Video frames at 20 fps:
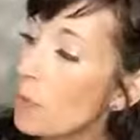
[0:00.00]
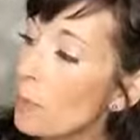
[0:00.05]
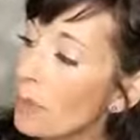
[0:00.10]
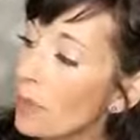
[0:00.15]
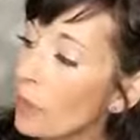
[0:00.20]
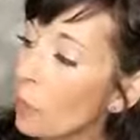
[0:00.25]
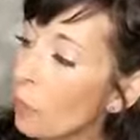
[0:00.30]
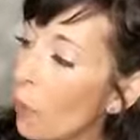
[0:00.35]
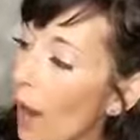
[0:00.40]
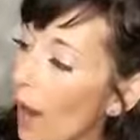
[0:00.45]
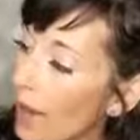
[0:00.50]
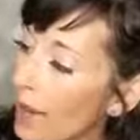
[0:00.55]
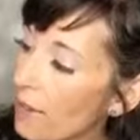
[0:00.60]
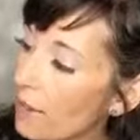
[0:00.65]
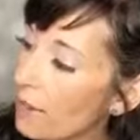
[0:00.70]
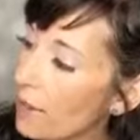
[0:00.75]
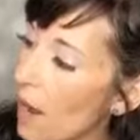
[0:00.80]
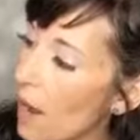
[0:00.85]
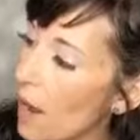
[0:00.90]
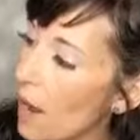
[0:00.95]
But a
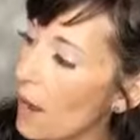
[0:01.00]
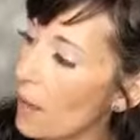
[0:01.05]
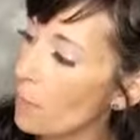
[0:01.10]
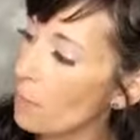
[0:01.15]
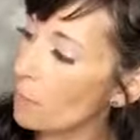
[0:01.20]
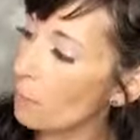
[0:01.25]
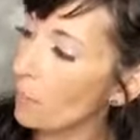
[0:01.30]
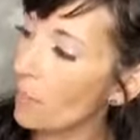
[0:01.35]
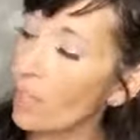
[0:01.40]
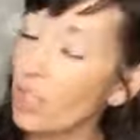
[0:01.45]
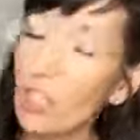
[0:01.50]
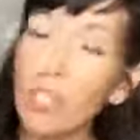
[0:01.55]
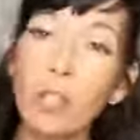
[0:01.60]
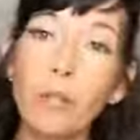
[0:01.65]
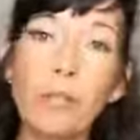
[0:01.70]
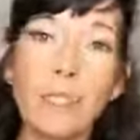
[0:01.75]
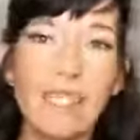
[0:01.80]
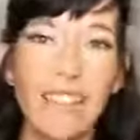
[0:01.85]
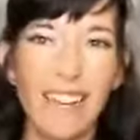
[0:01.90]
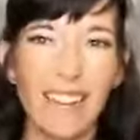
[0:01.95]
wife, you
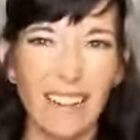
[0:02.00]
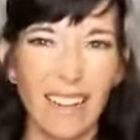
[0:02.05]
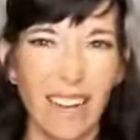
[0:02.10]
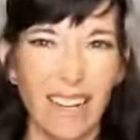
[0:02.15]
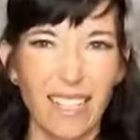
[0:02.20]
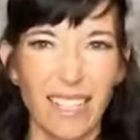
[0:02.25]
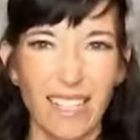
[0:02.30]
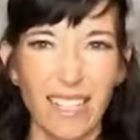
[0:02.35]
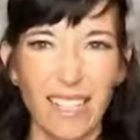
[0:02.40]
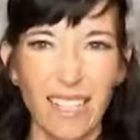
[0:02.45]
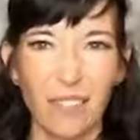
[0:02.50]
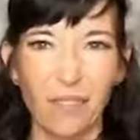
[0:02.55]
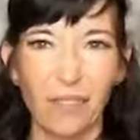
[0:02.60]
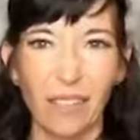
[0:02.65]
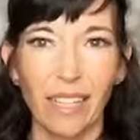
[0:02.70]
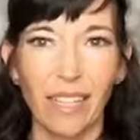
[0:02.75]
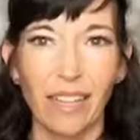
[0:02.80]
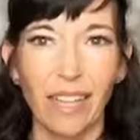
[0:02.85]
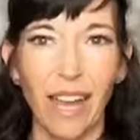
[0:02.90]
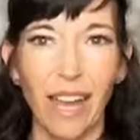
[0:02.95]
know, date nights and stuff
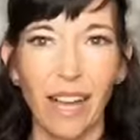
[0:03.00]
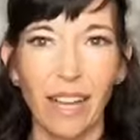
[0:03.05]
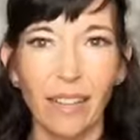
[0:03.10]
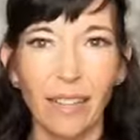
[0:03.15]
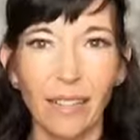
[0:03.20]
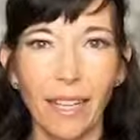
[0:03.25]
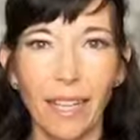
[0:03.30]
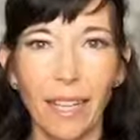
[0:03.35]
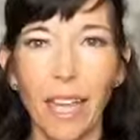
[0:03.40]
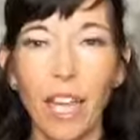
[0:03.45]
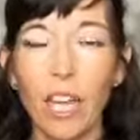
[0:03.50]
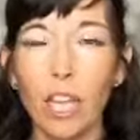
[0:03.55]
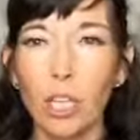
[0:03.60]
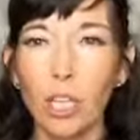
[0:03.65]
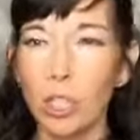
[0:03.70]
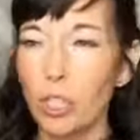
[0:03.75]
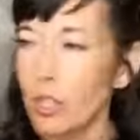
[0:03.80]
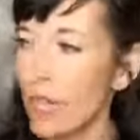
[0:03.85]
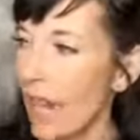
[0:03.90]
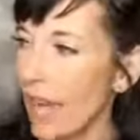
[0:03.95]
like that. Like,
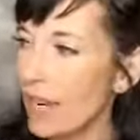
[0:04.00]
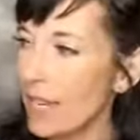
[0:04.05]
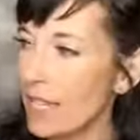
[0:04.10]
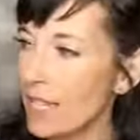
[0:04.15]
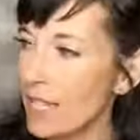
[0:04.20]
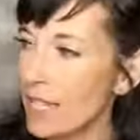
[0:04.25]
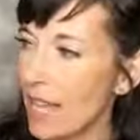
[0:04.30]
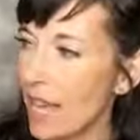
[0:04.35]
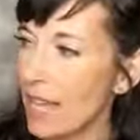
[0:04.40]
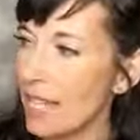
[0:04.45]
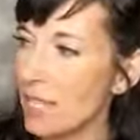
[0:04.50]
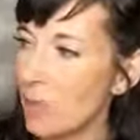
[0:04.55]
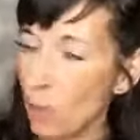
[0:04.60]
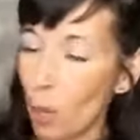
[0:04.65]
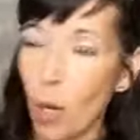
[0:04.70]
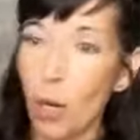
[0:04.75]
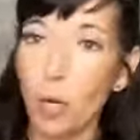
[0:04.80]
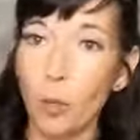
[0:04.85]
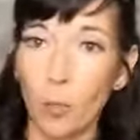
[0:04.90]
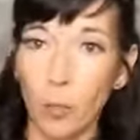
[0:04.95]
that is a
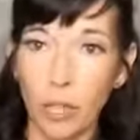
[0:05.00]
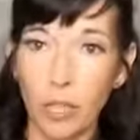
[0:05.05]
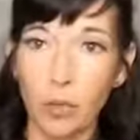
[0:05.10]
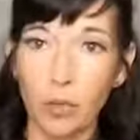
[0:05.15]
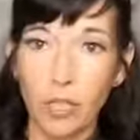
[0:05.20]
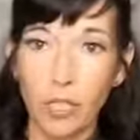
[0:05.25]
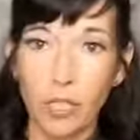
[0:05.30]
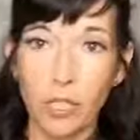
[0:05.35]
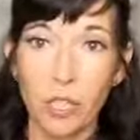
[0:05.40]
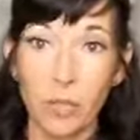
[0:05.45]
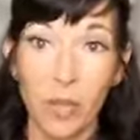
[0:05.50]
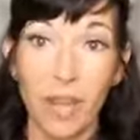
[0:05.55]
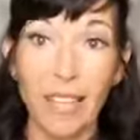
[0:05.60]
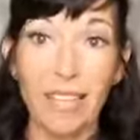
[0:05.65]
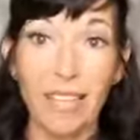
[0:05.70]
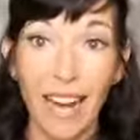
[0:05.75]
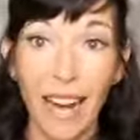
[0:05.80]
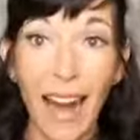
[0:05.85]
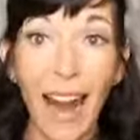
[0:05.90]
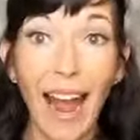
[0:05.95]
part of what you need to do.
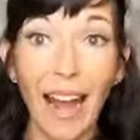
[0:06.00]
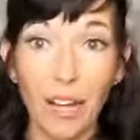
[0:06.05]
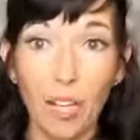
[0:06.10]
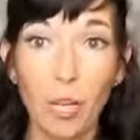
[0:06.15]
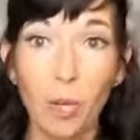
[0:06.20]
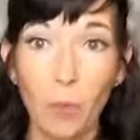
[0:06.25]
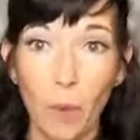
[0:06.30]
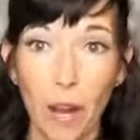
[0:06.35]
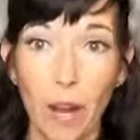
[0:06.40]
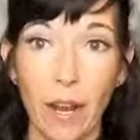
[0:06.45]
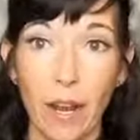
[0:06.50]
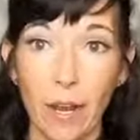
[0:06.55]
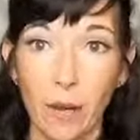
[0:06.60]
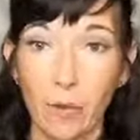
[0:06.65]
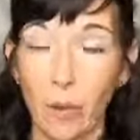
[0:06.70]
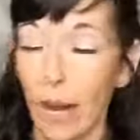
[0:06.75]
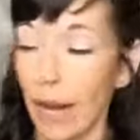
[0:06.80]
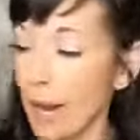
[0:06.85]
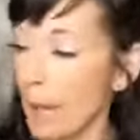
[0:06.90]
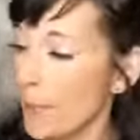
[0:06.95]
That's a hat you're wearing,
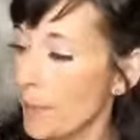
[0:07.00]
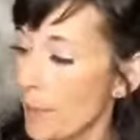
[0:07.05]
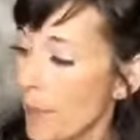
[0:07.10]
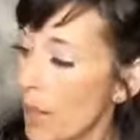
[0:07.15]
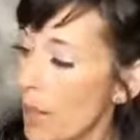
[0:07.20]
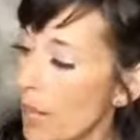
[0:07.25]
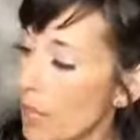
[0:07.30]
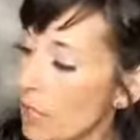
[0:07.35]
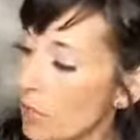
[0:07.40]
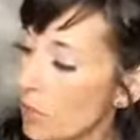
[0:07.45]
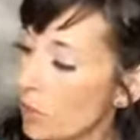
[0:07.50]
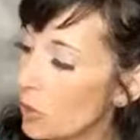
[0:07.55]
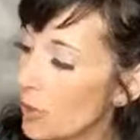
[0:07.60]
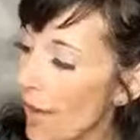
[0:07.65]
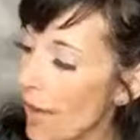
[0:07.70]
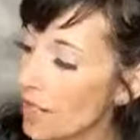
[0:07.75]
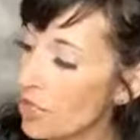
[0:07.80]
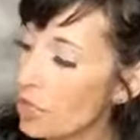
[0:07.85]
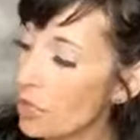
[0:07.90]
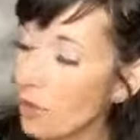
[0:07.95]
right? So
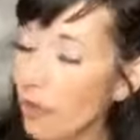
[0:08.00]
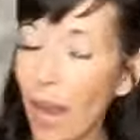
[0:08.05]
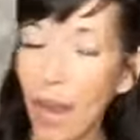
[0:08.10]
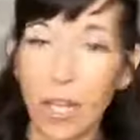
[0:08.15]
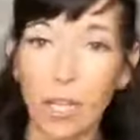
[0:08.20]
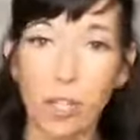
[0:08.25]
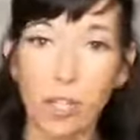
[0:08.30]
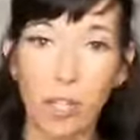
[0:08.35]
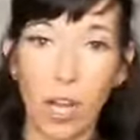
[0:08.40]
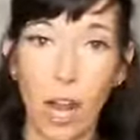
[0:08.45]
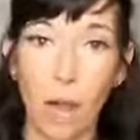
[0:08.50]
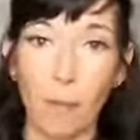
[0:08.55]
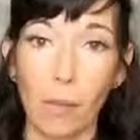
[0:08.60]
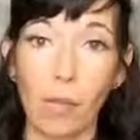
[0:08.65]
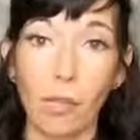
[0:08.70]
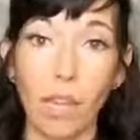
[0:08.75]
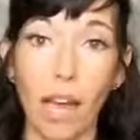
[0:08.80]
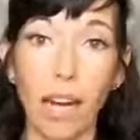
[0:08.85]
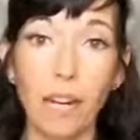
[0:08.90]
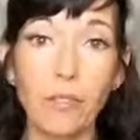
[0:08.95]
next you've got your job.
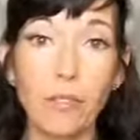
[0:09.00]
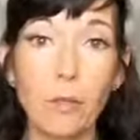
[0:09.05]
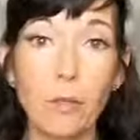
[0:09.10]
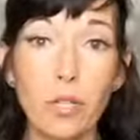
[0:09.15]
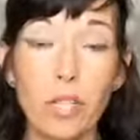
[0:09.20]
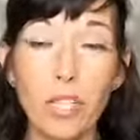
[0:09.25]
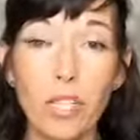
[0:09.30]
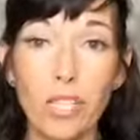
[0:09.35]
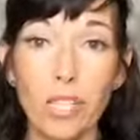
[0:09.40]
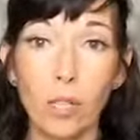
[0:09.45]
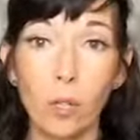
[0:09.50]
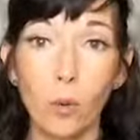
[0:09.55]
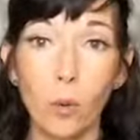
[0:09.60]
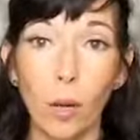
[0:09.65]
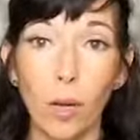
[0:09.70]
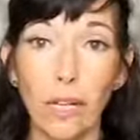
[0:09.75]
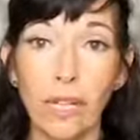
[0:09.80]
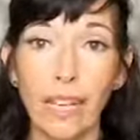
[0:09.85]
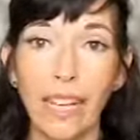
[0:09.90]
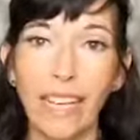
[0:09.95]
A lot of you are still
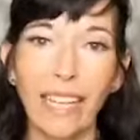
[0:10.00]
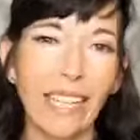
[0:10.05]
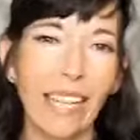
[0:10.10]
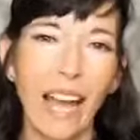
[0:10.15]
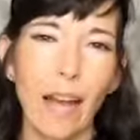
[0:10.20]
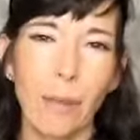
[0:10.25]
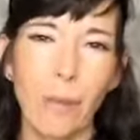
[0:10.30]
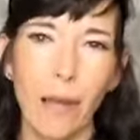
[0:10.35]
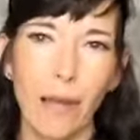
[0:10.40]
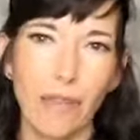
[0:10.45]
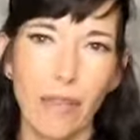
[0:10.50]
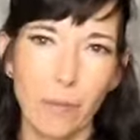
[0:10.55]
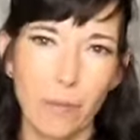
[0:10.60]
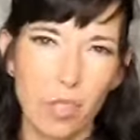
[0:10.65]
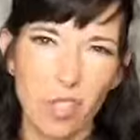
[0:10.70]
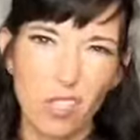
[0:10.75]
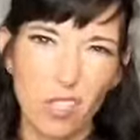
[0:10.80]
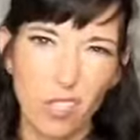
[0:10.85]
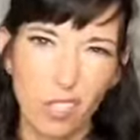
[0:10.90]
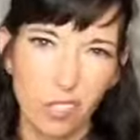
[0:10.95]
working. Yeah, Beth, I'm
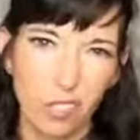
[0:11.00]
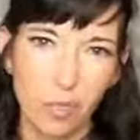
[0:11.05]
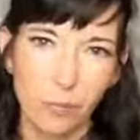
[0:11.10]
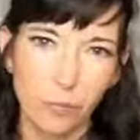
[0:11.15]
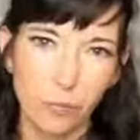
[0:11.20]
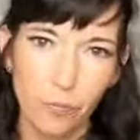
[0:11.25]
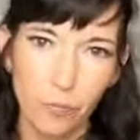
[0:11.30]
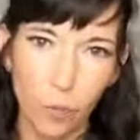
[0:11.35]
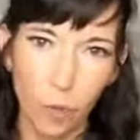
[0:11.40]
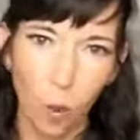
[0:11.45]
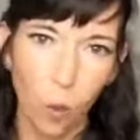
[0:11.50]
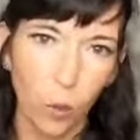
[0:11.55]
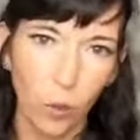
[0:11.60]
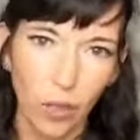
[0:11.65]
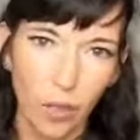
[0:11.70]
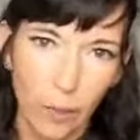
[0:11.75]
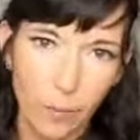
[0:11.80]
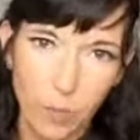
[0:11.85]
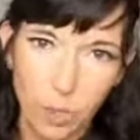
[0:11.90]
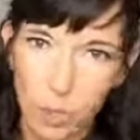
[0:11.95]
just gonna hold
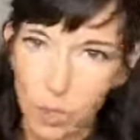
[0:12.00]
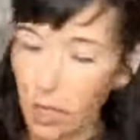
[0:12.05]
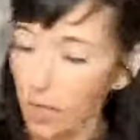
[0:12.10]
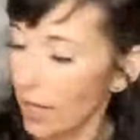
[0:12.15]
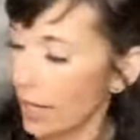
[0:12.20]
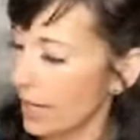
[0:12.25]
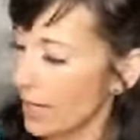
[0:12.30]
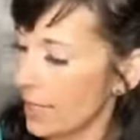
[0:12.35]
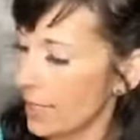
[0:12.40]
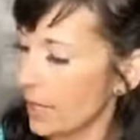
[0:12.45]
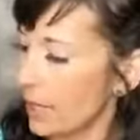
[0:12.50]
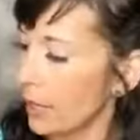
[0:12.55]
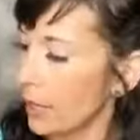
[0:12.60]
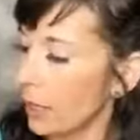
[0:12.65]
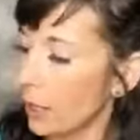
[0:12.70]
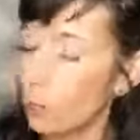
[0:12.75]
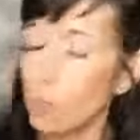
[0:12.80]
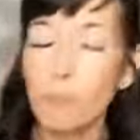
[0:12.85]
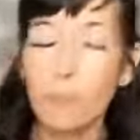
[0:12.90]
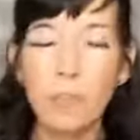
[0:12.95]
it up so you can kind of see it
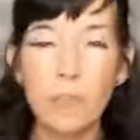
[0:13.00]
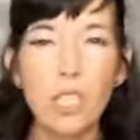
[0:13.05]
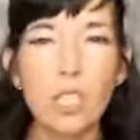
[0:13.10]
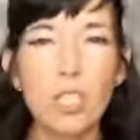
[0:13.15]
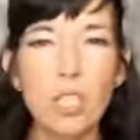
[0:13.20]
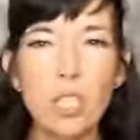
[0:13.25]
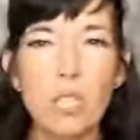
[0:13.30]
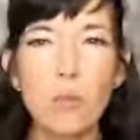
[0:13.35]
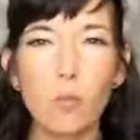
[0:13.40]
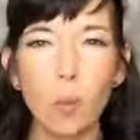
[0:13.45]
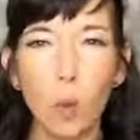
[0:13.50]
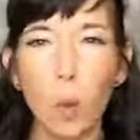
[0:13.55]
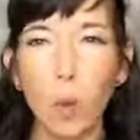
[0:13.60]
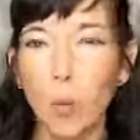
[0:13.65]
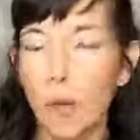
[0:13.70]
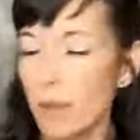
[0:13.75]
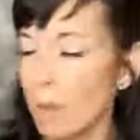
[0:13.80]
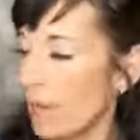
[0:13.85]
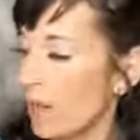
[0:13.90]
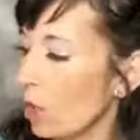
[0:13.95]
here. Just roll
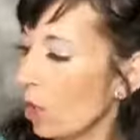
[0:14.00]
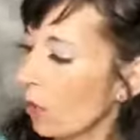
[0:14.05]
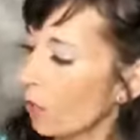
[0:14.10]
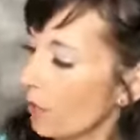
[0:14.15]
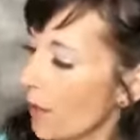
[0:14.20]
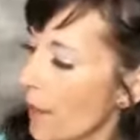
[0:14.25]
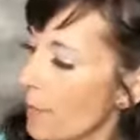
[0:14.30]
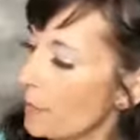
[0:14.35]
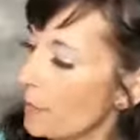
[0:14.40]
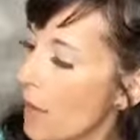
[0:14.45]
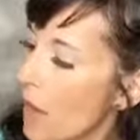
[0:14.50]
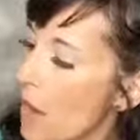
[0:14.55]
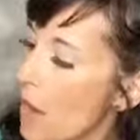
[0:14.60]
with me, girlfriend.